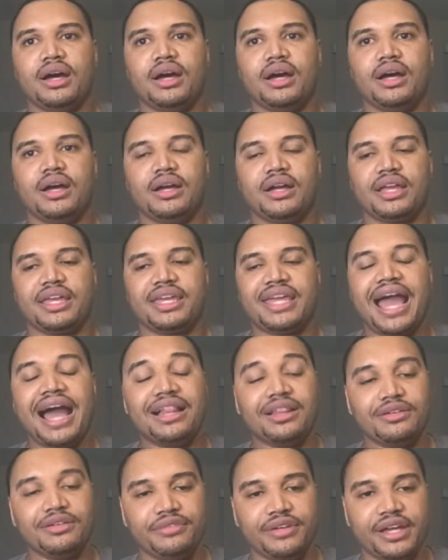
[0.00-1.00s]

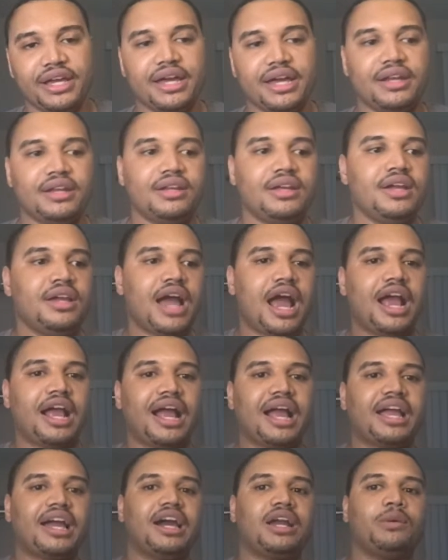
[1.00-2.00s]
Caliban. I
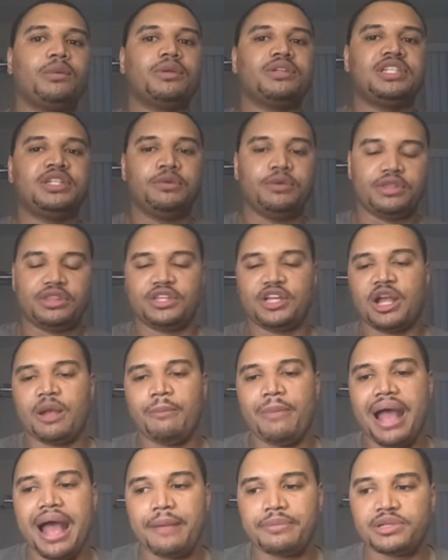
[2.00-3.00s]
kind of want to see what their
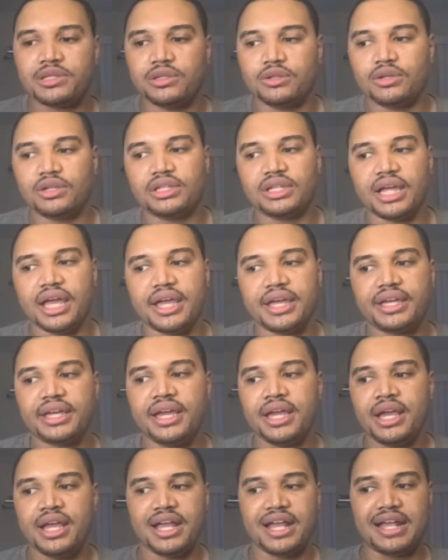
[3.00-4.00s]
maps look like.
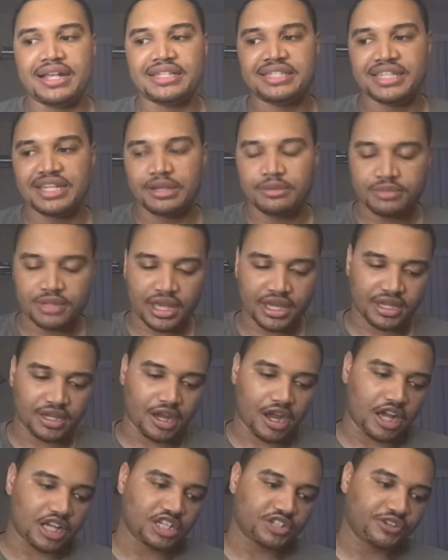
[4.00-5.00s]
It seems like
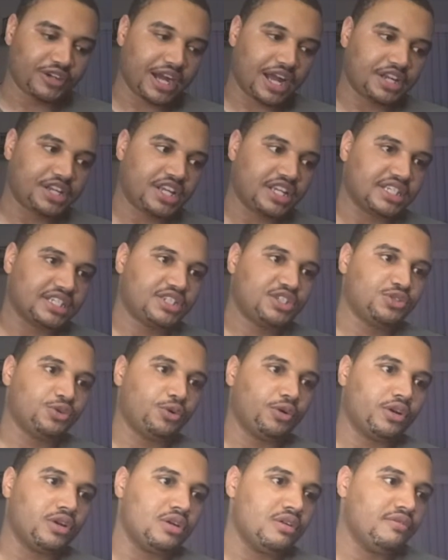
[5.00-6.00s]
Yasrach has sort
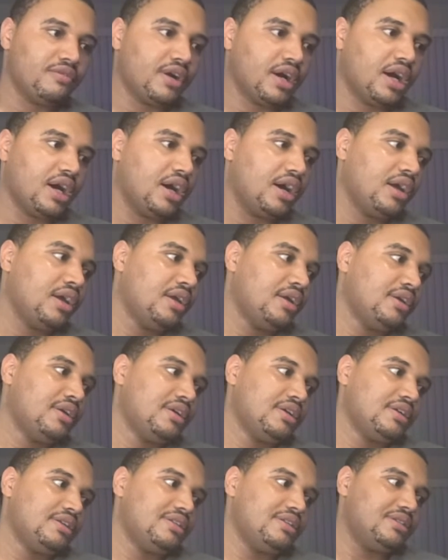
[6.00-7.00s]
of
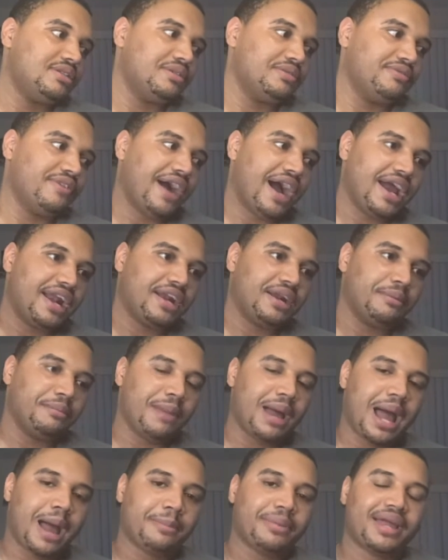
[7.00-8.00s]
divided a
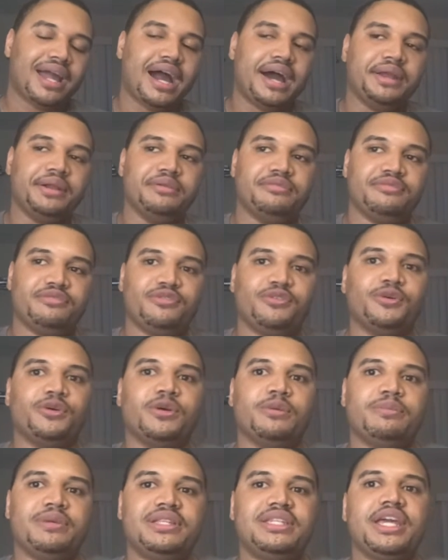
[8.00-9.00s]
map kind of
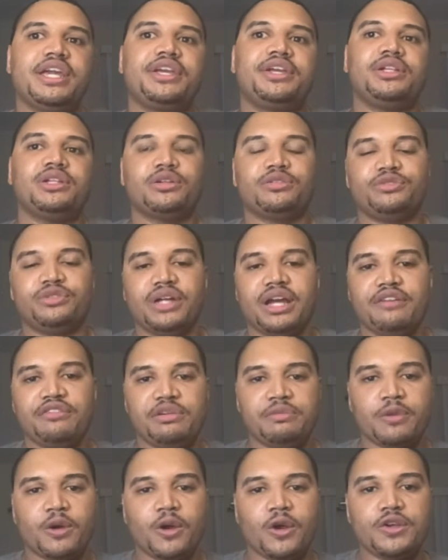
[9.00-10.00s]
particular for every
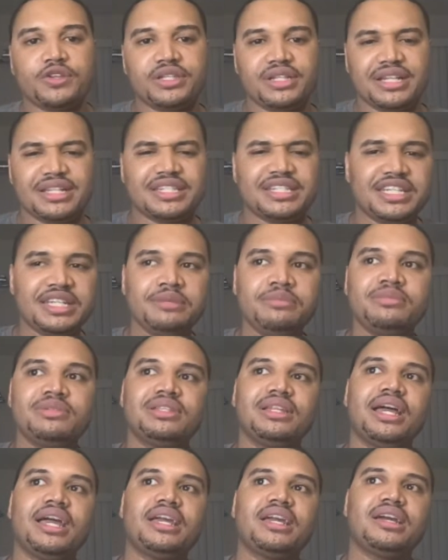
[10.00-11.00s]
person. It seems
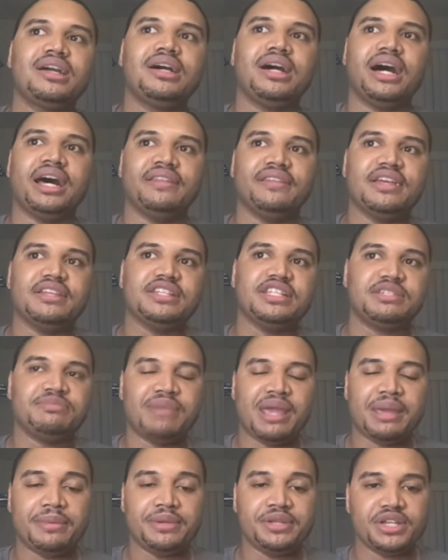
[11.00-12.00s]
like, unless it's
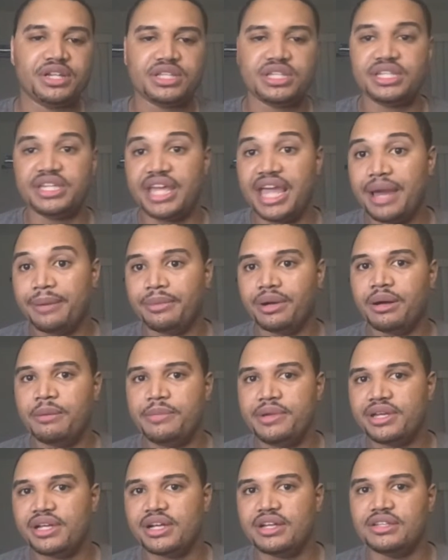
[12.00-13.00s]
maybe just Yama
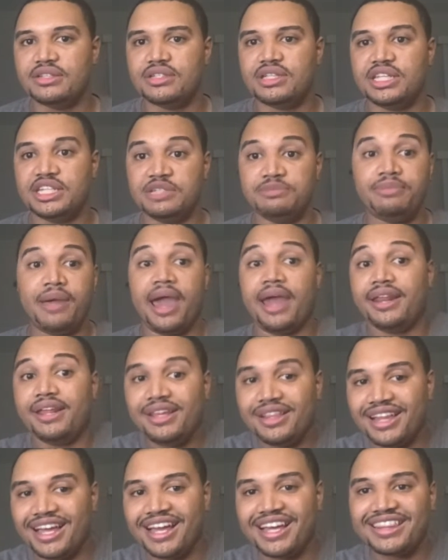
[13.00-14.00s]
because he's petty
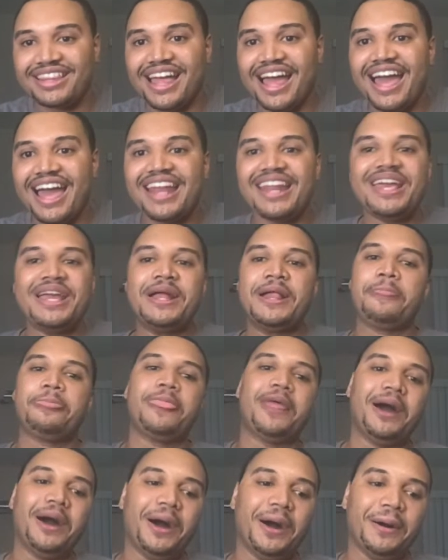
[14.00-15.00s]
like that,
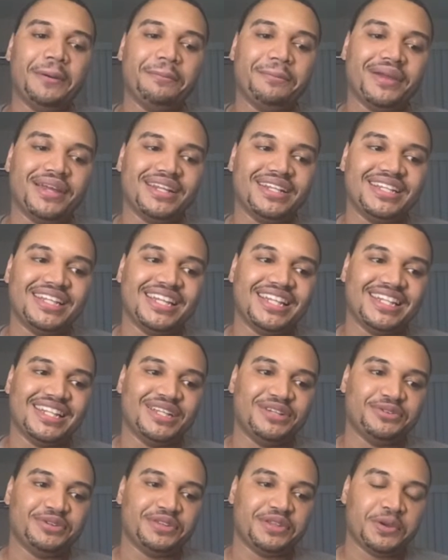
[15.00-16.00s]
and he
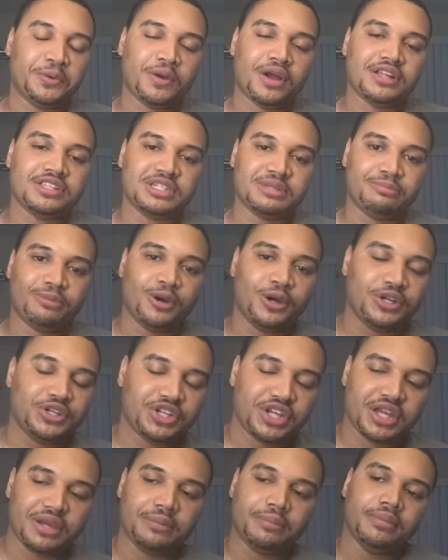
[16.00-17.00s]
really wants to push
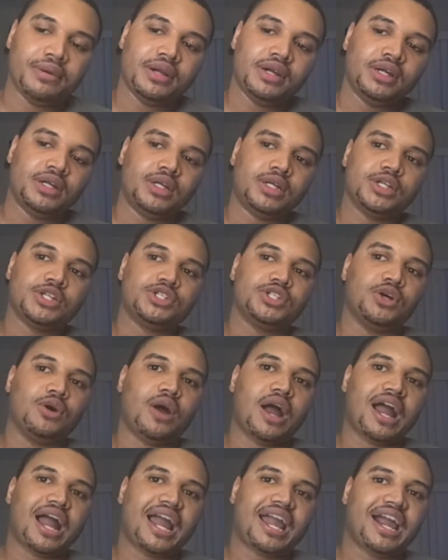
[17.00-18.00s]
him. So
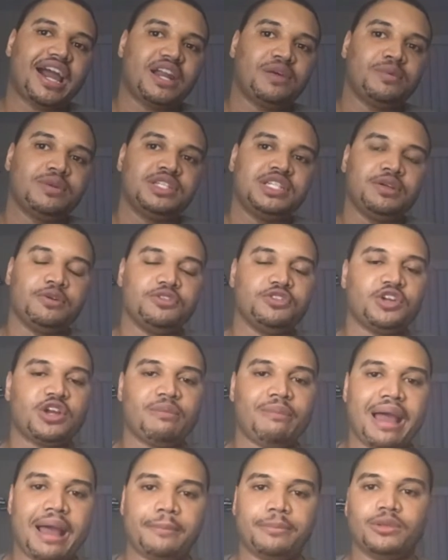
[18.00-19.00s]
I kind of want to see what their
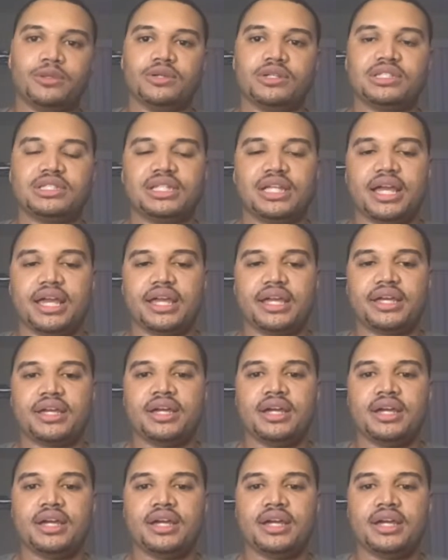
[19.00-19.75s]
map looks like.